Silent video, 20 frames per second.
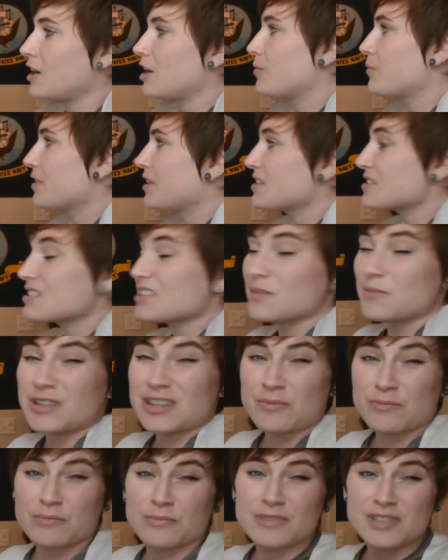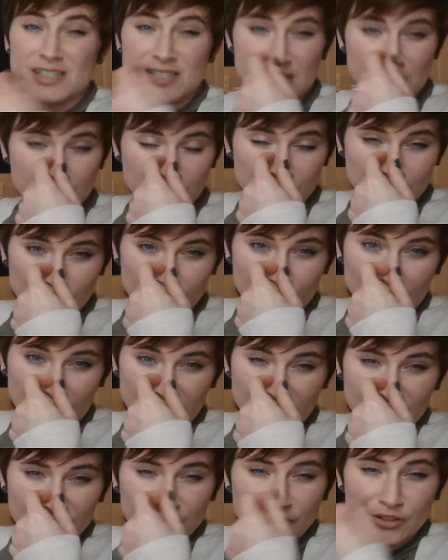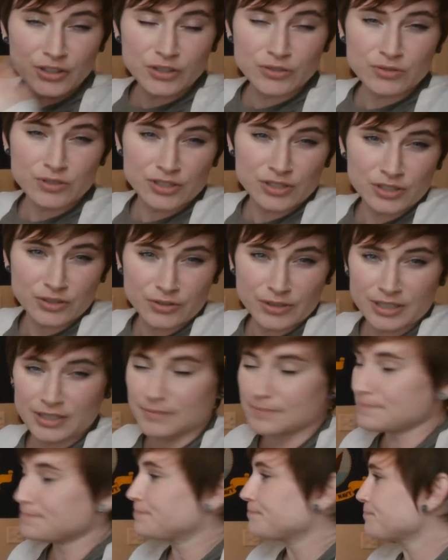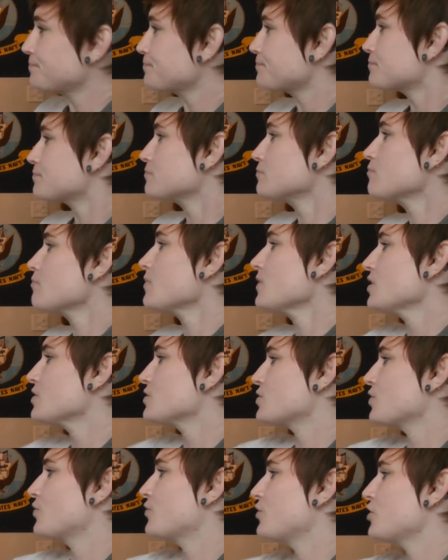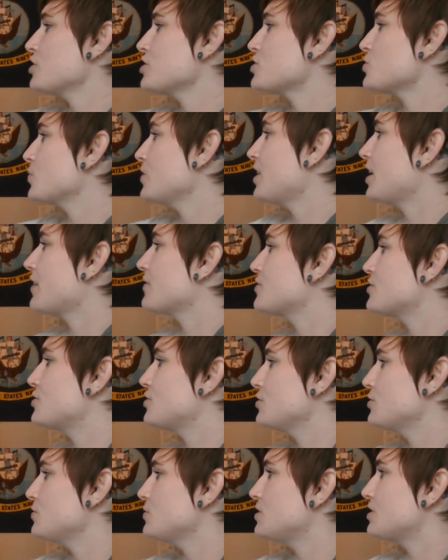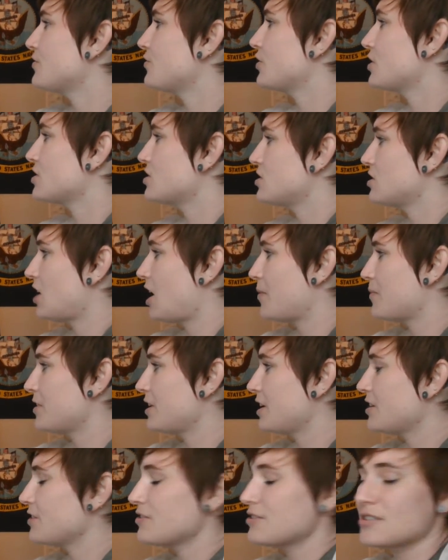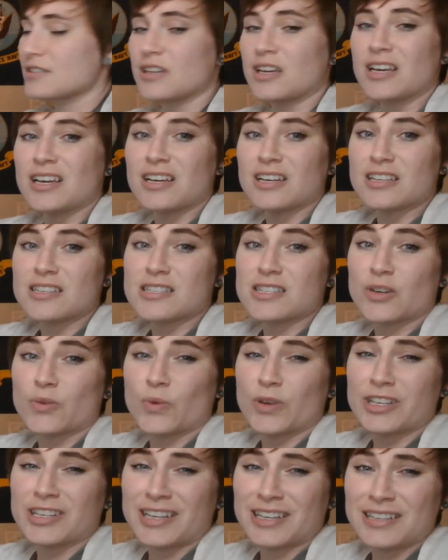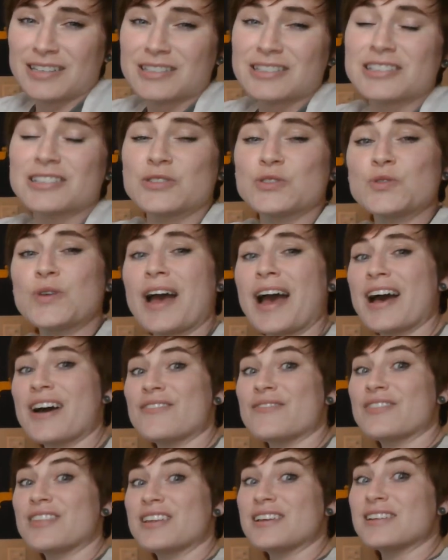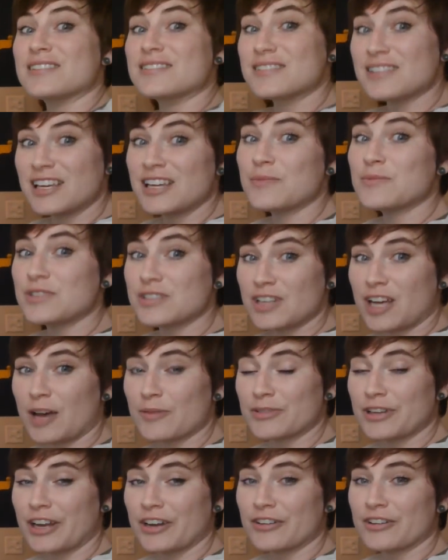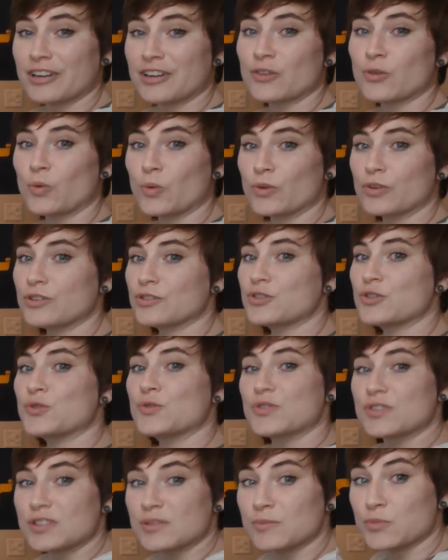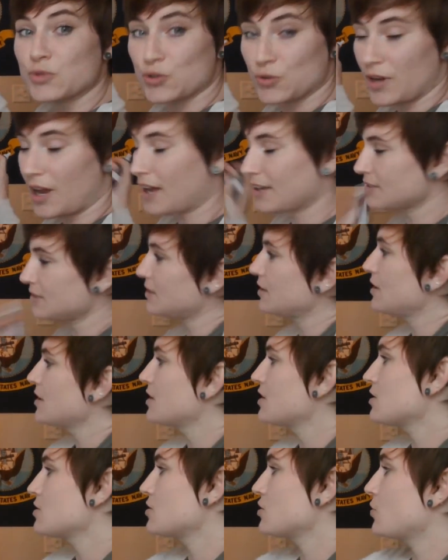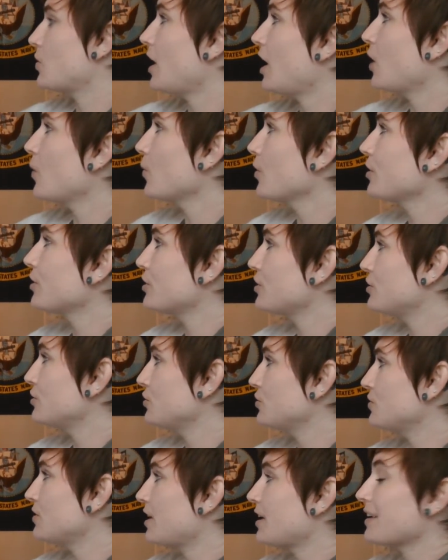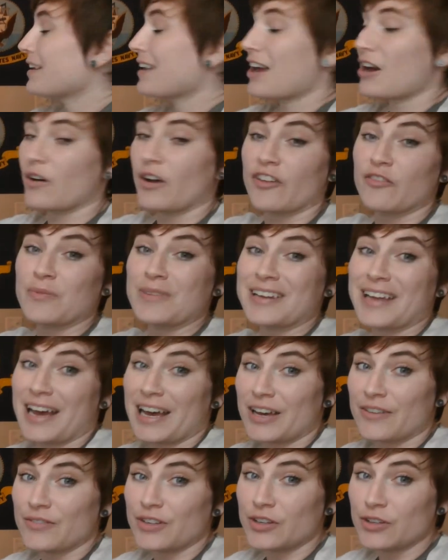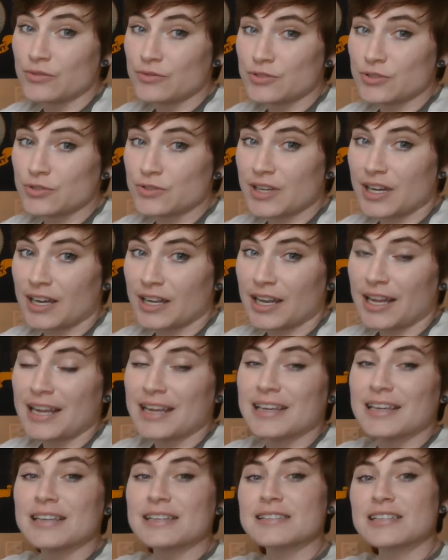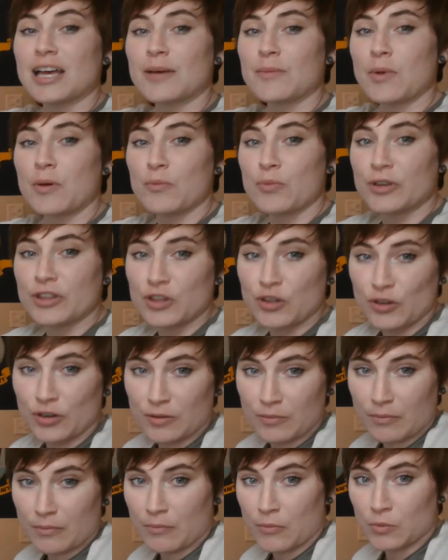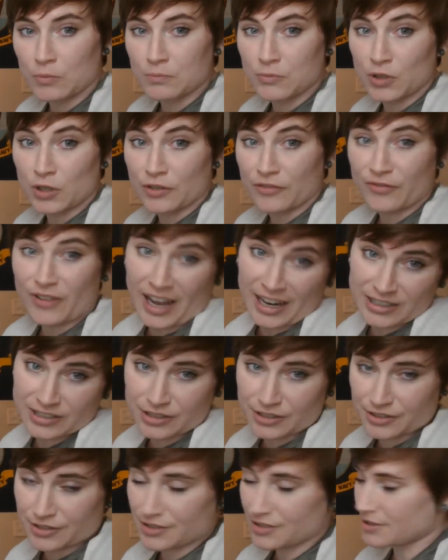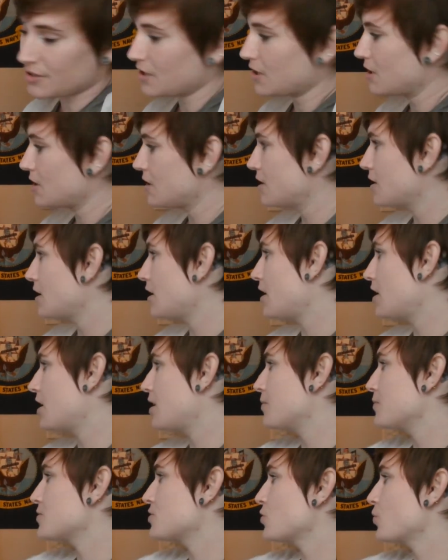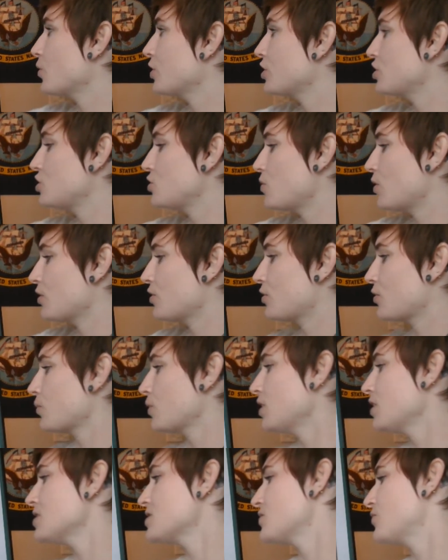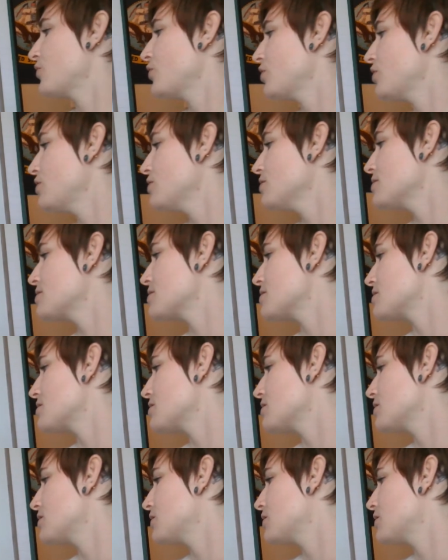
But this is going to be the simpler way for you to do it. So first we have two different denominators. So we need to have the same denominator in order to subtract. So how we're going to do that and how I've been having you do that is come up with your factors. So we're going to do our threes first.